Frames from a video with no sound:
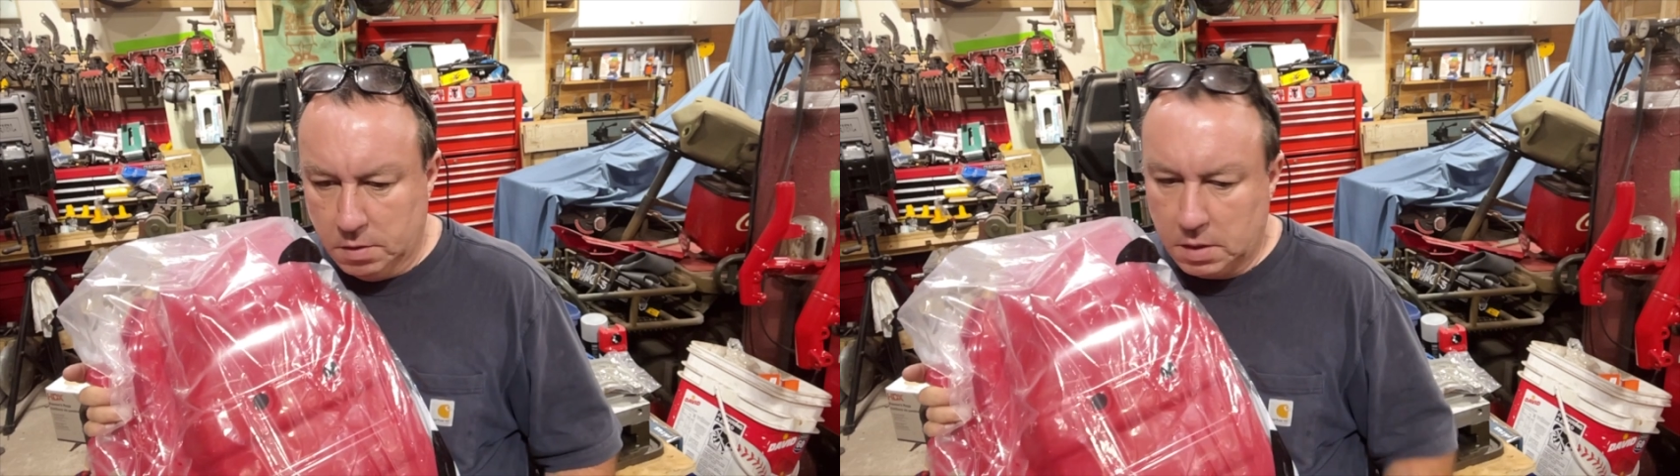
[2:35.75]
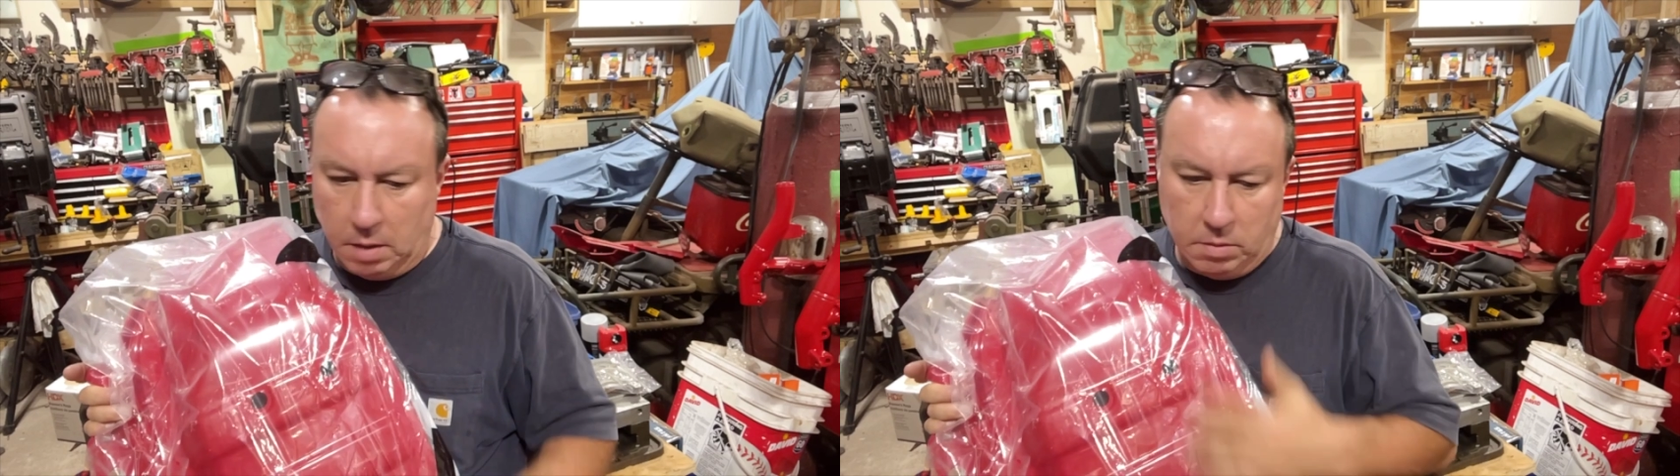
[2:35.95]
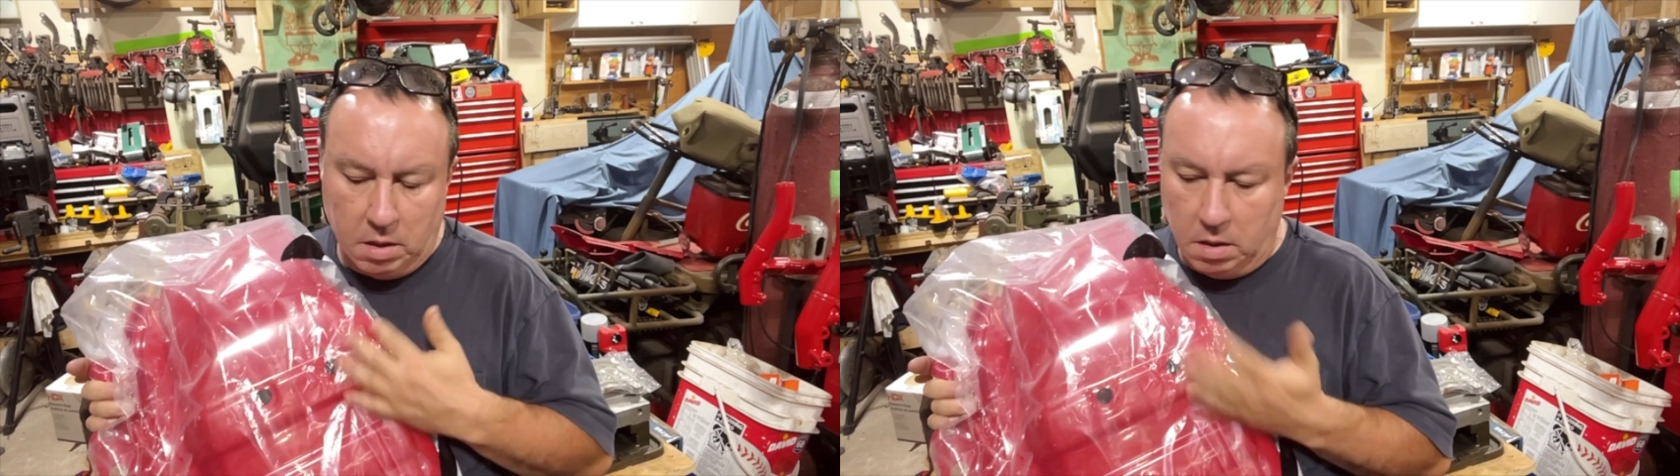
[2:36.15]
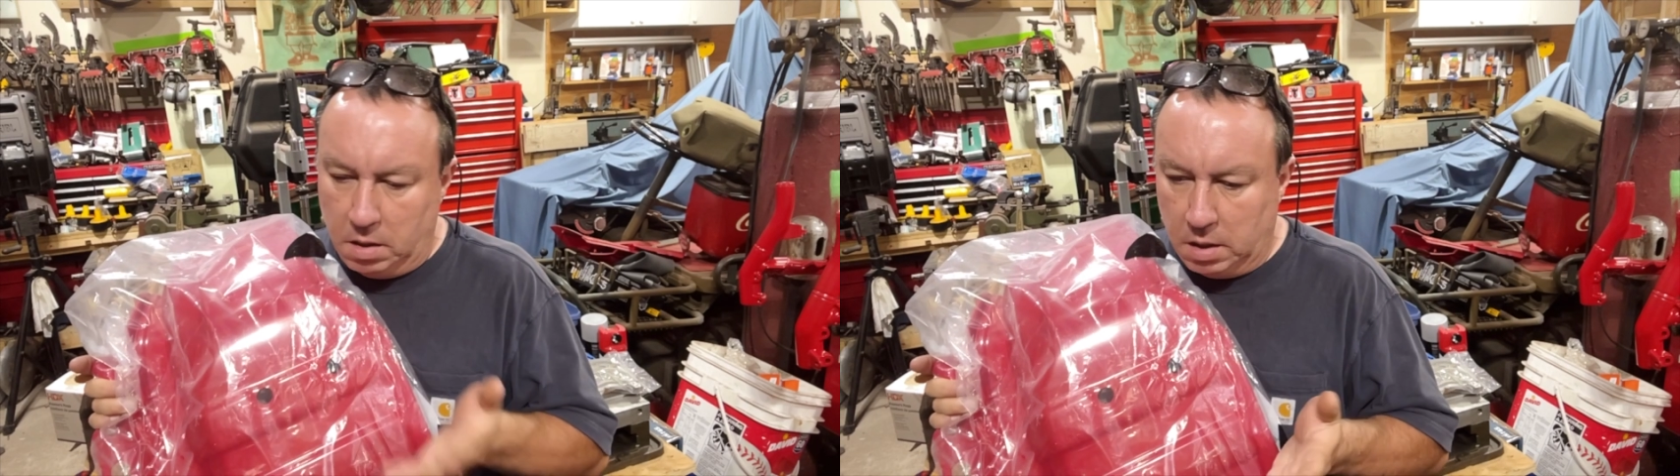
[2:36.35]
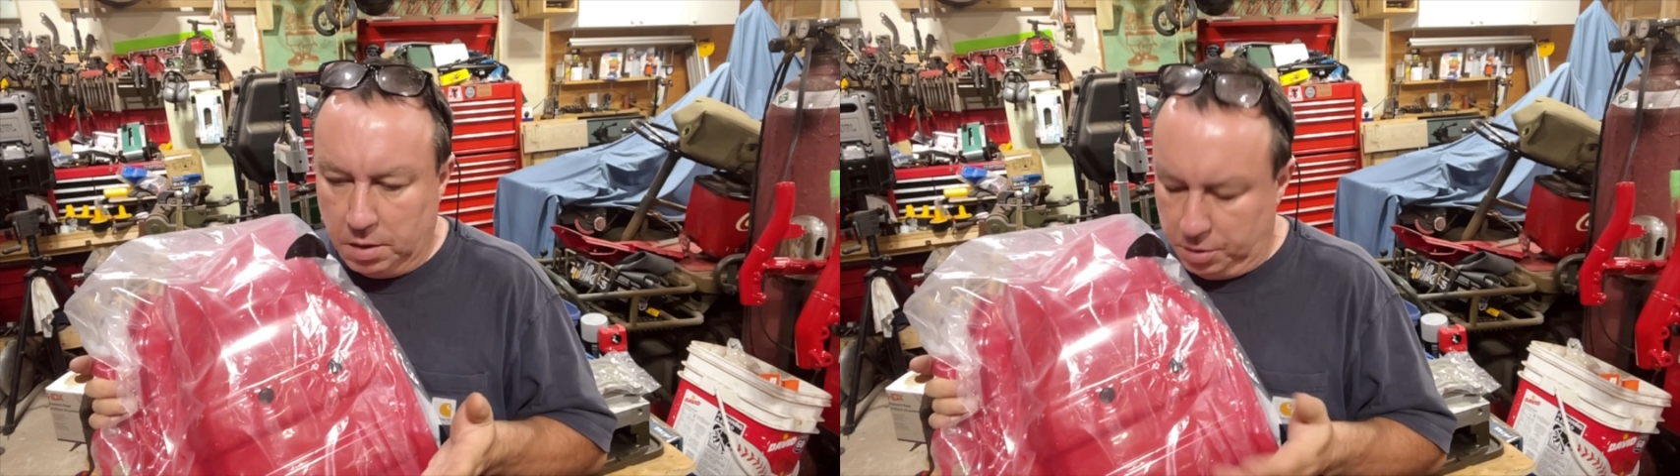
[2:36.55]
can't buy a lot
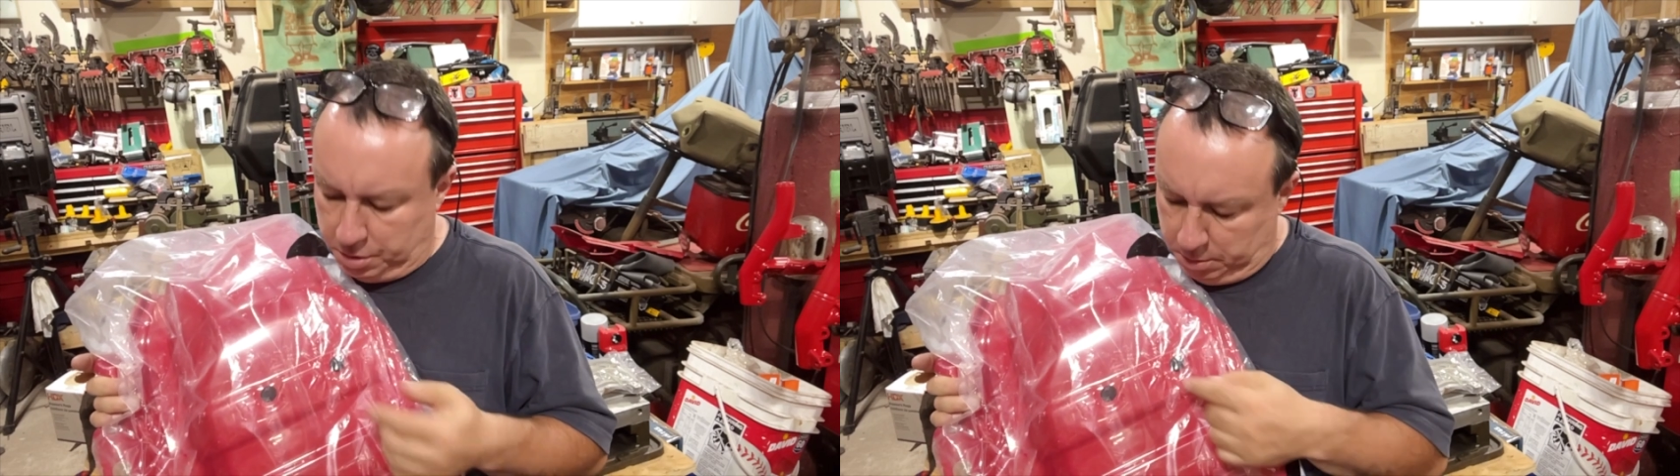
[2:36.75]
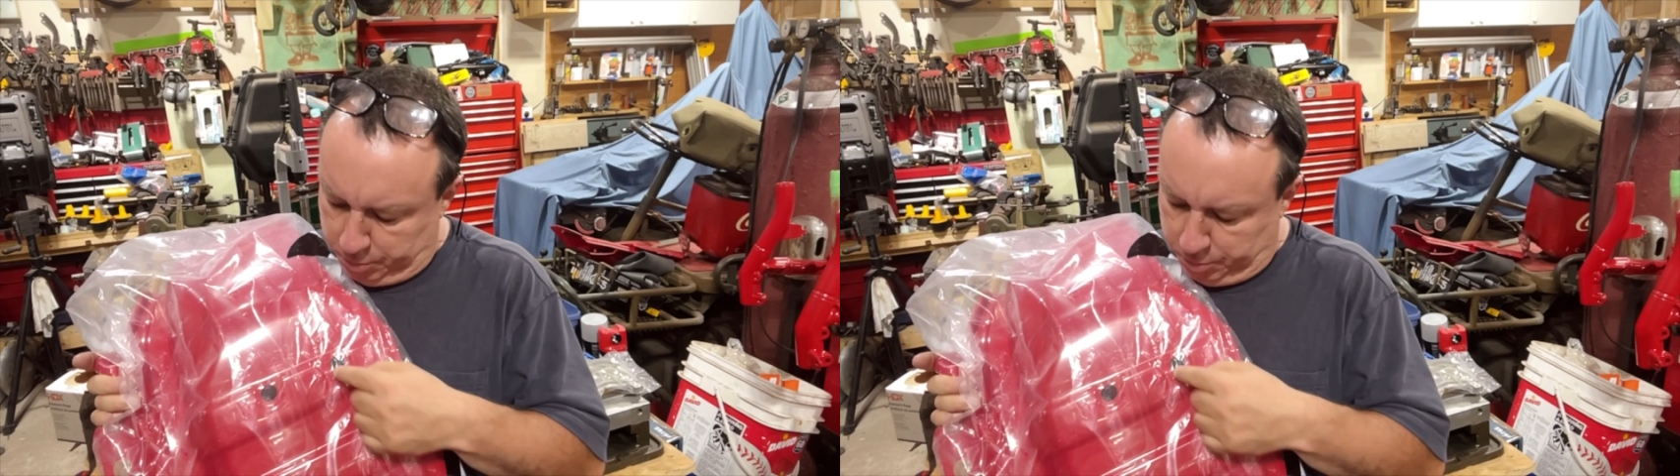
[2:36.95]
of other shit,